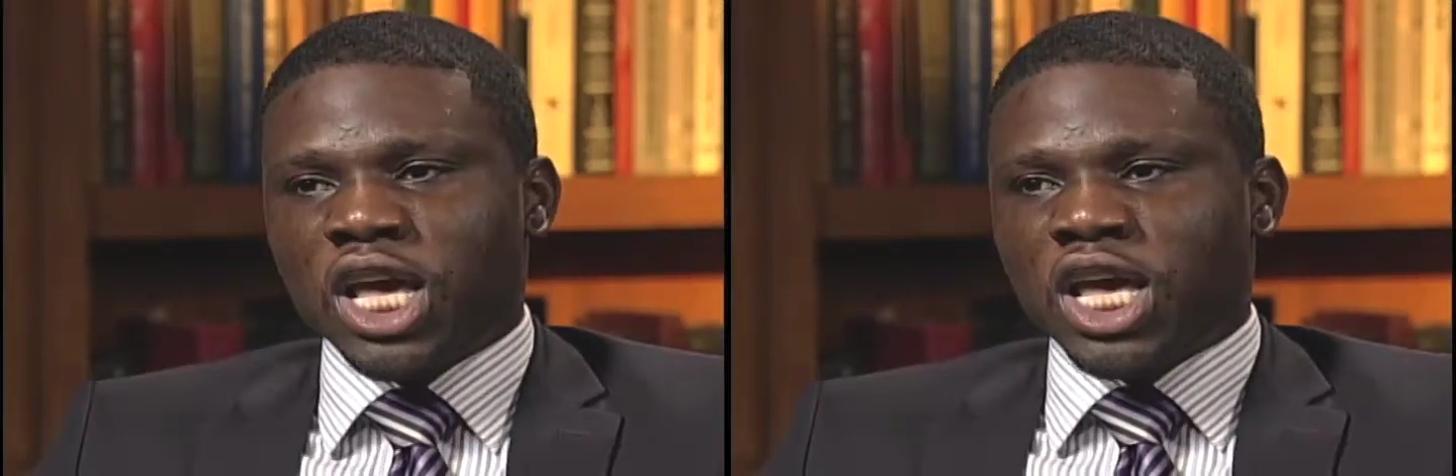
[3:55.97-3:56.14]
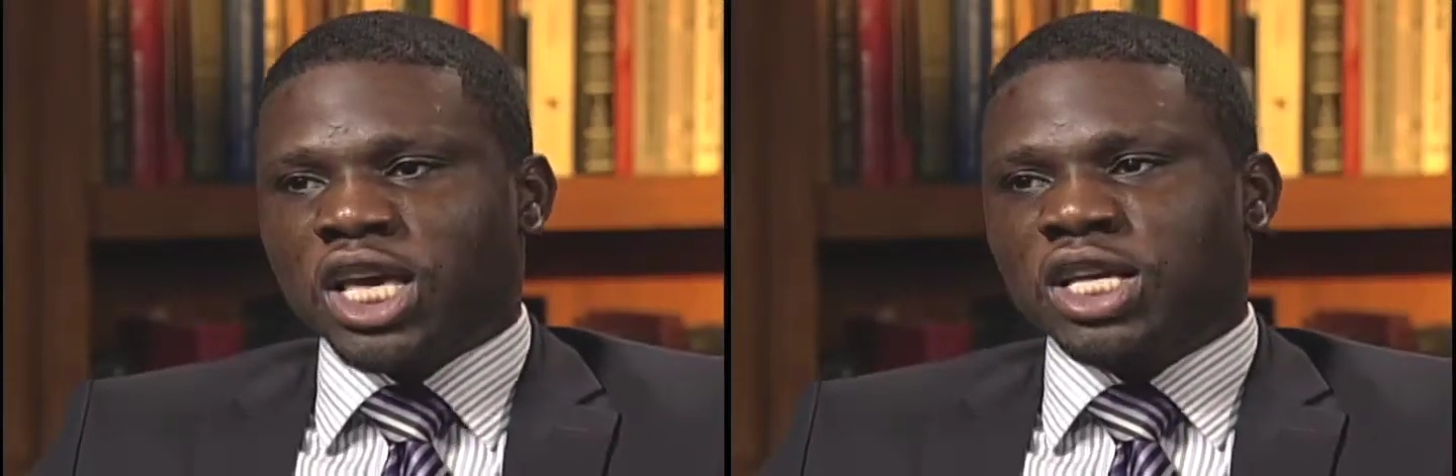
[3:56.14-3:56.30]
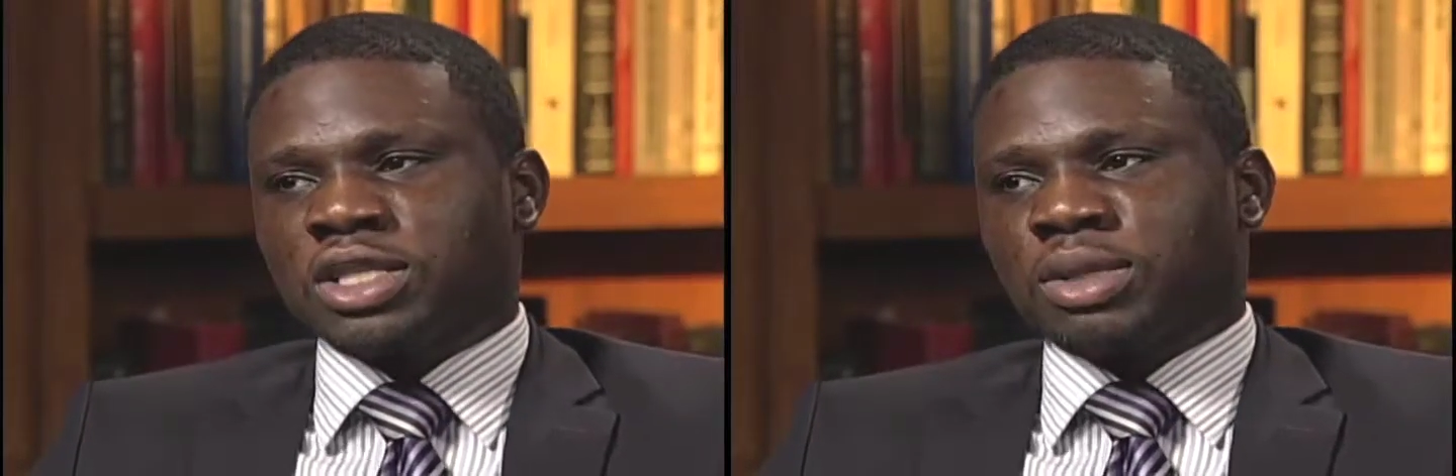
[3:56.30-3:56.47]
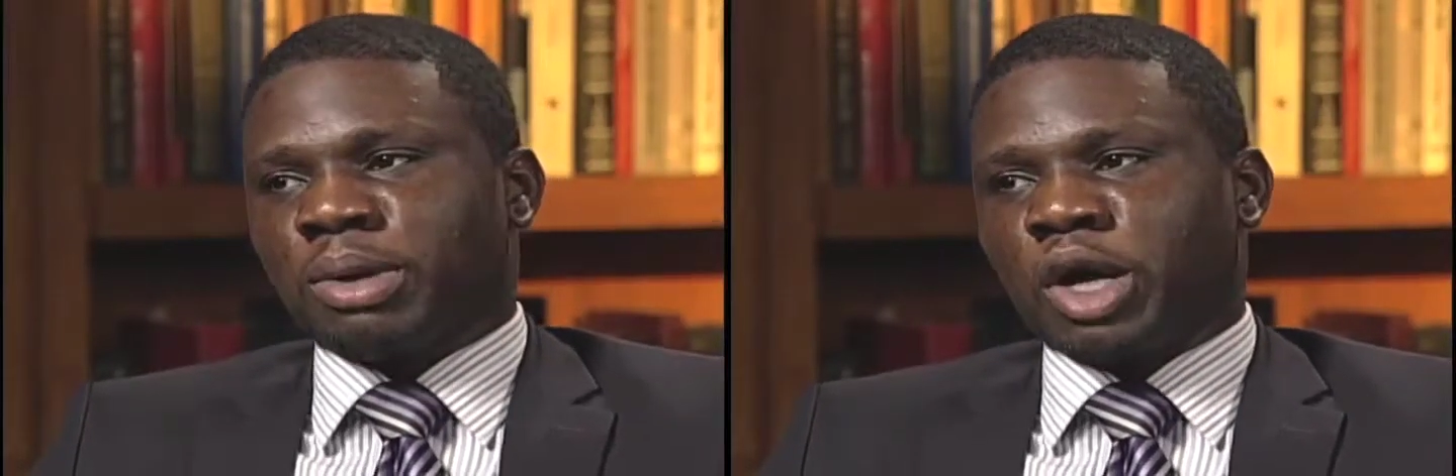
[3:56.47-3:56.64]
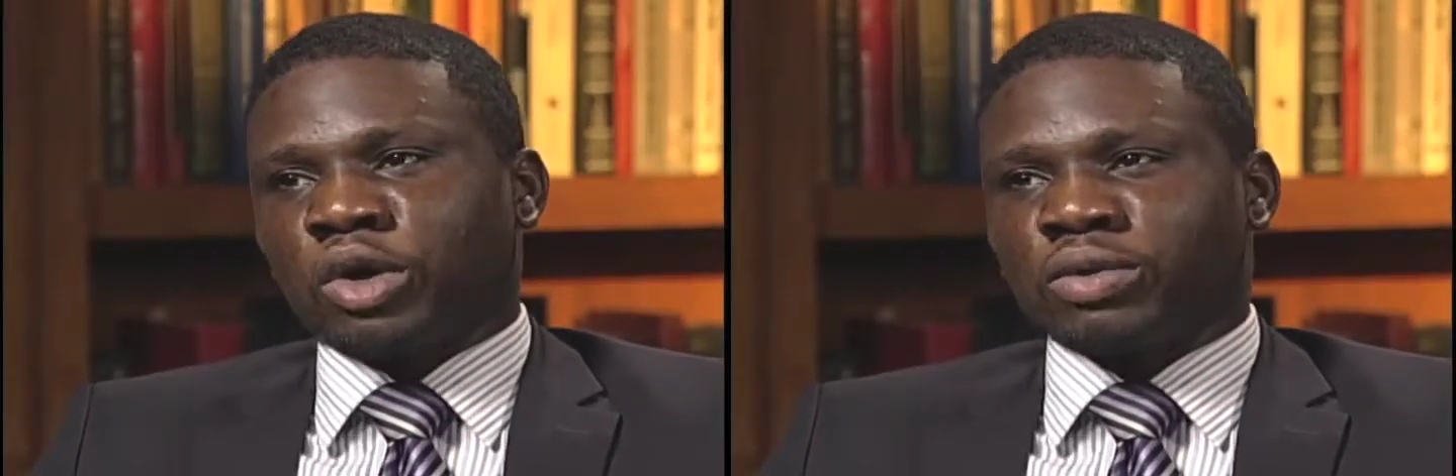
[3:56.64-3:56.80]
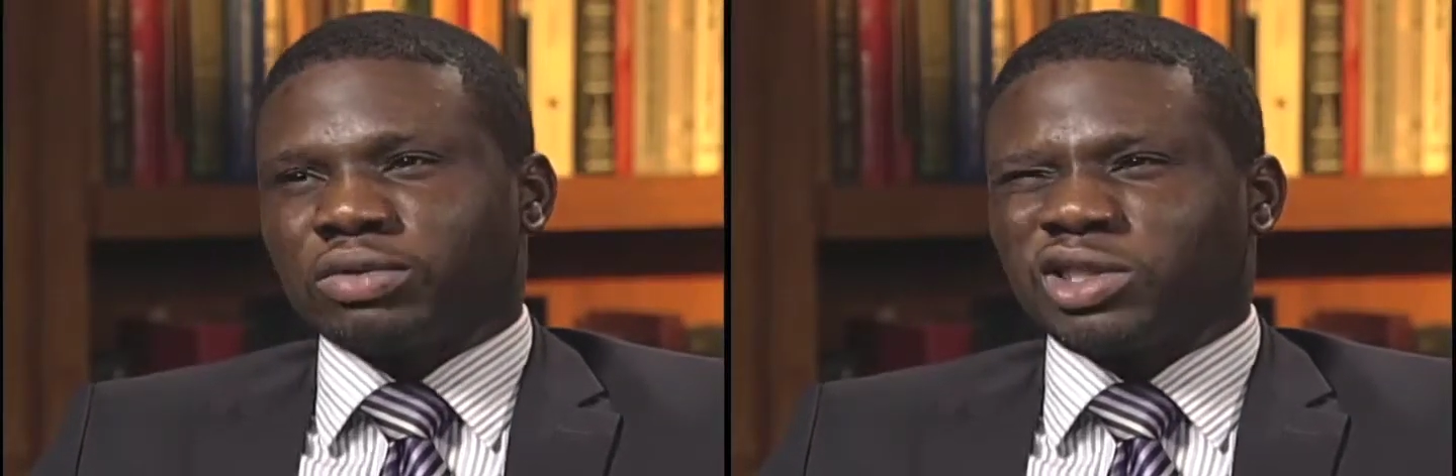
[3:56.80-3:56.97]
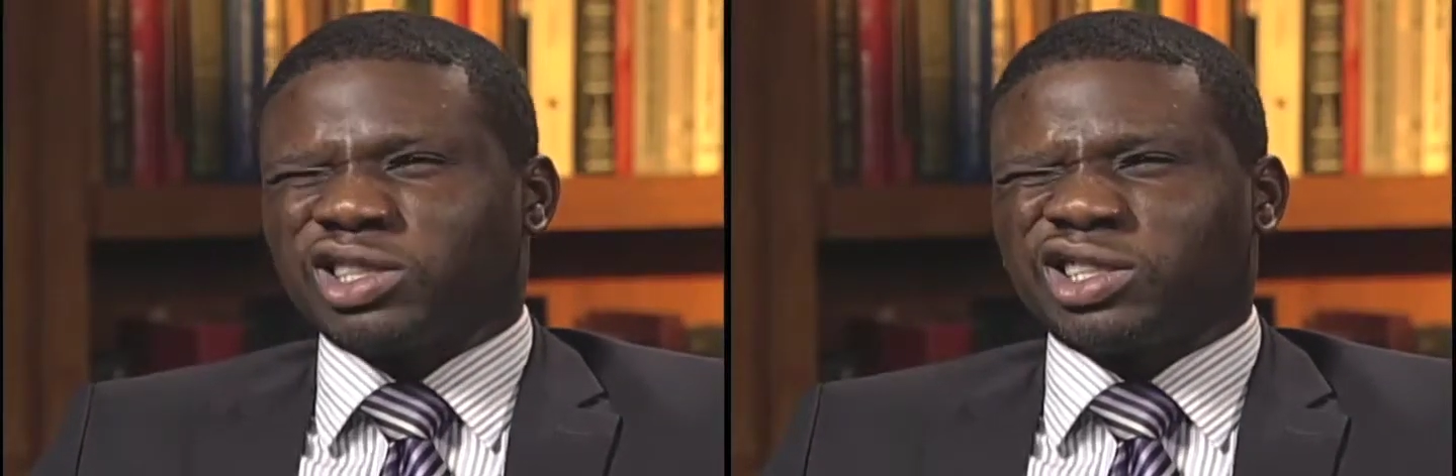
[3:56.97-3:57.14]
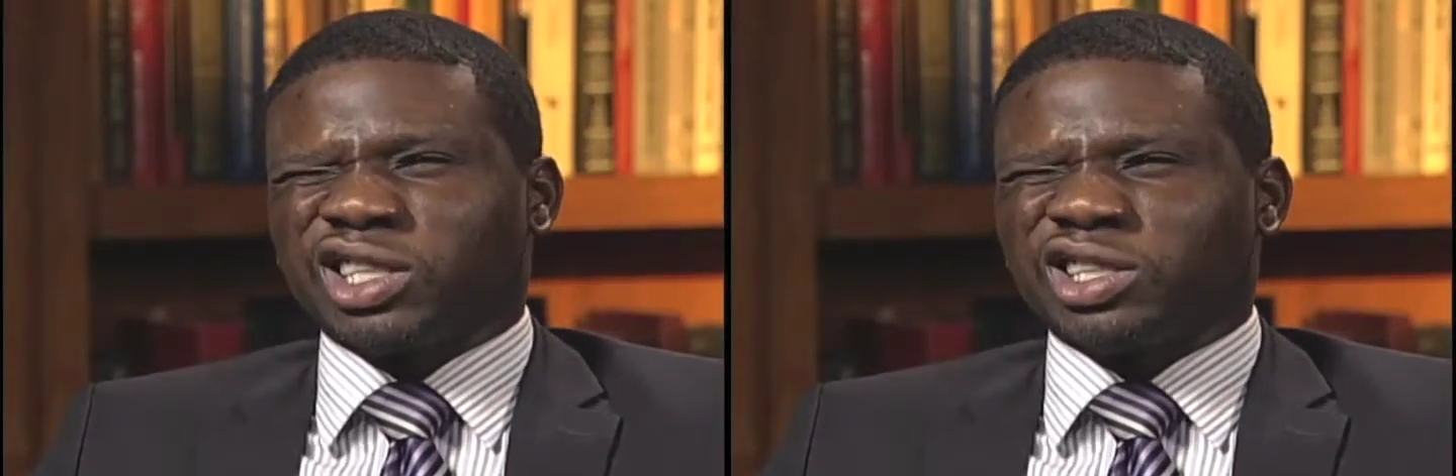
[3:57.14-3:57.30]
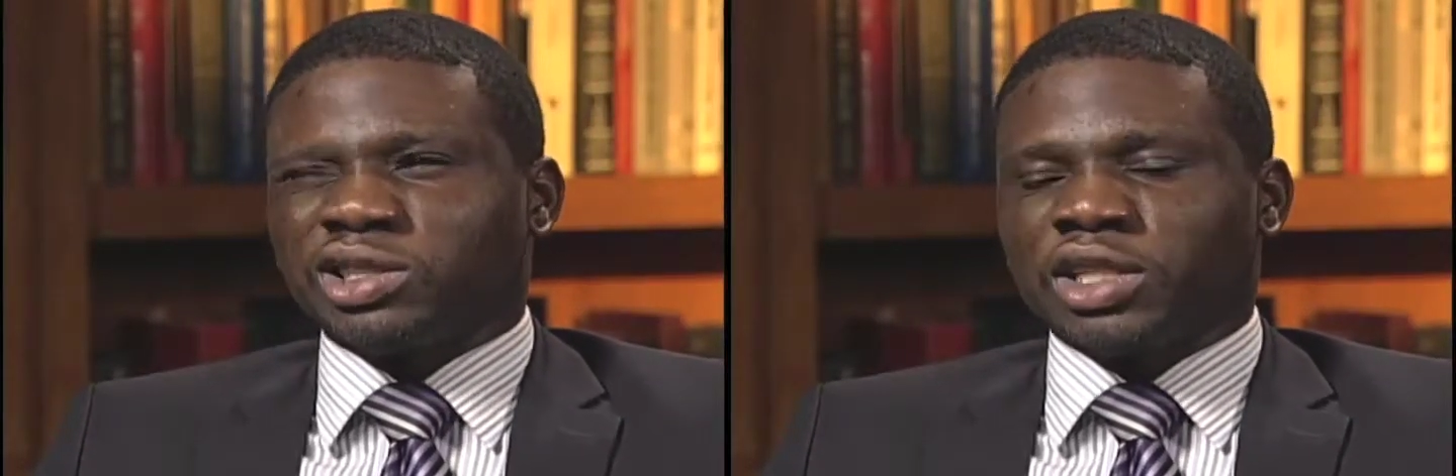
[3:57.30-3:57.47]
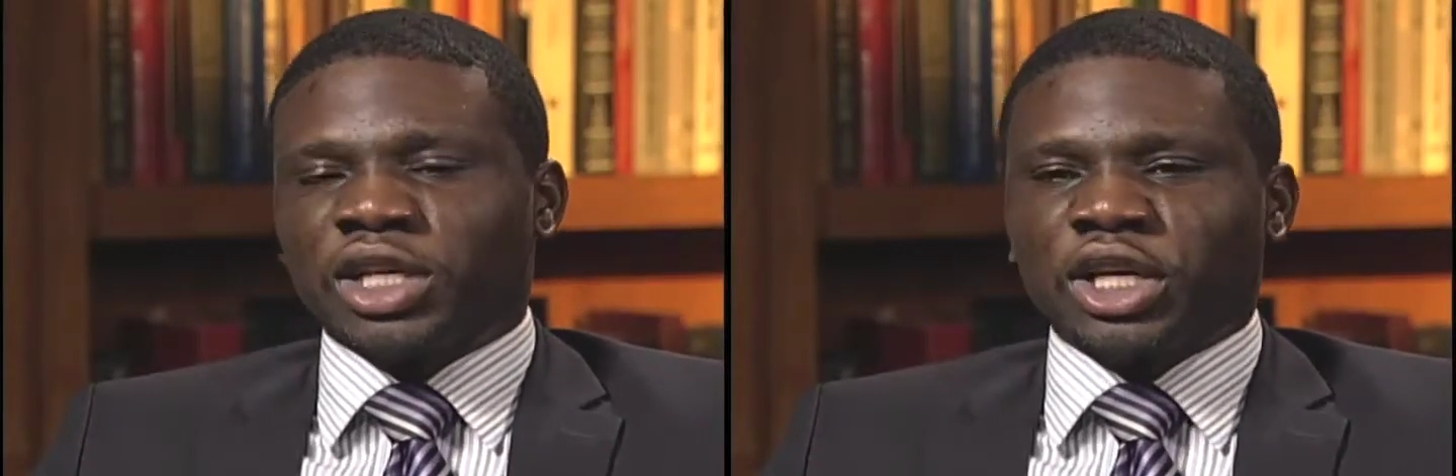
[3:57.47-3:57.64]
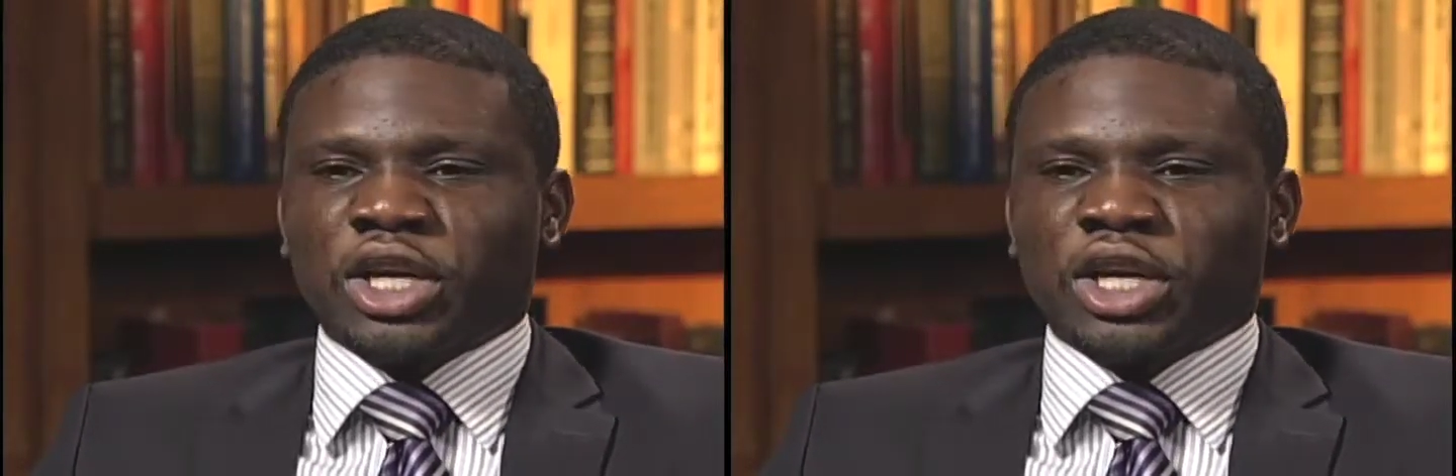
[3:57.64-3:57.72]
he's about 16,